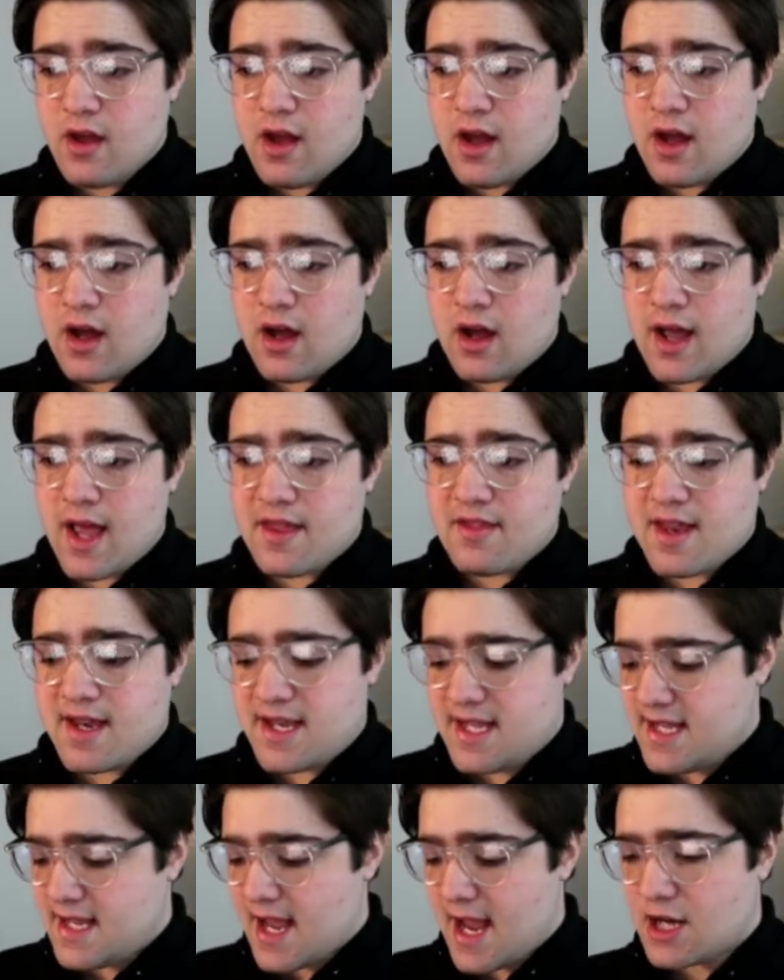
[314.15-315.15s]
and then
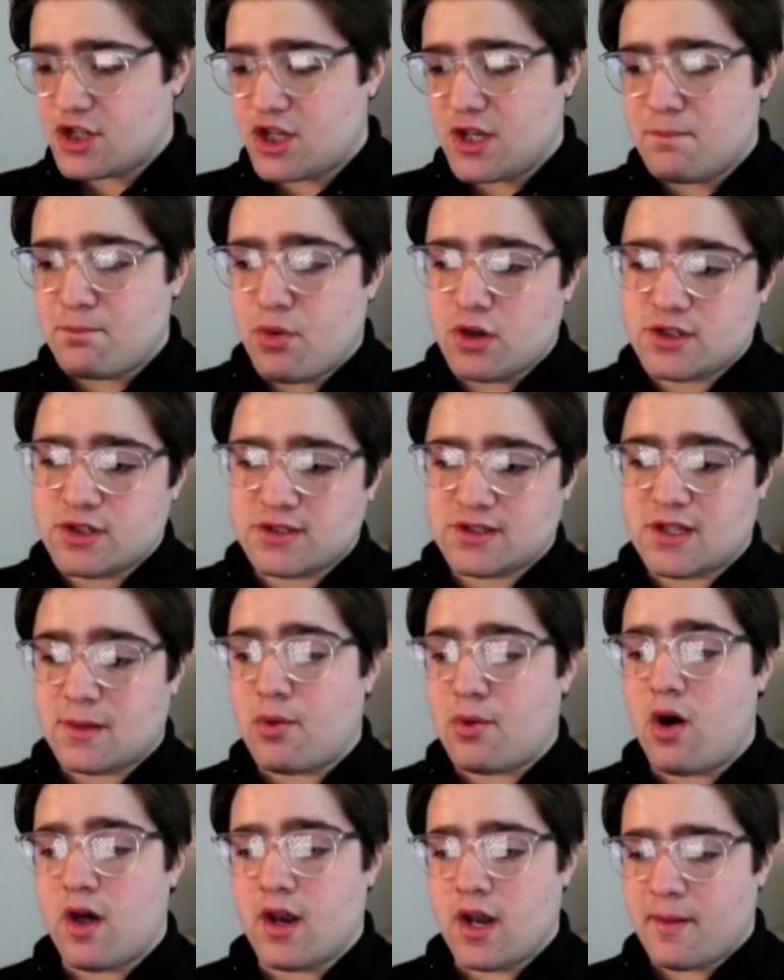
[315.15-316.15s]
he actually pushes the
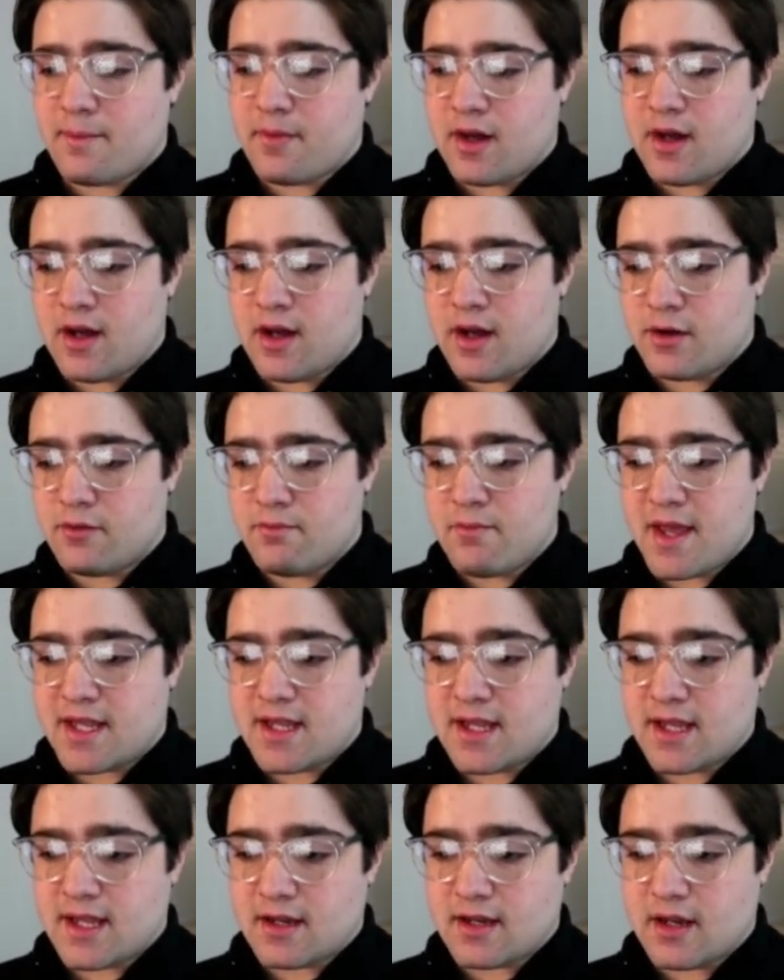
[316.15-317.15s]
pawn up, making it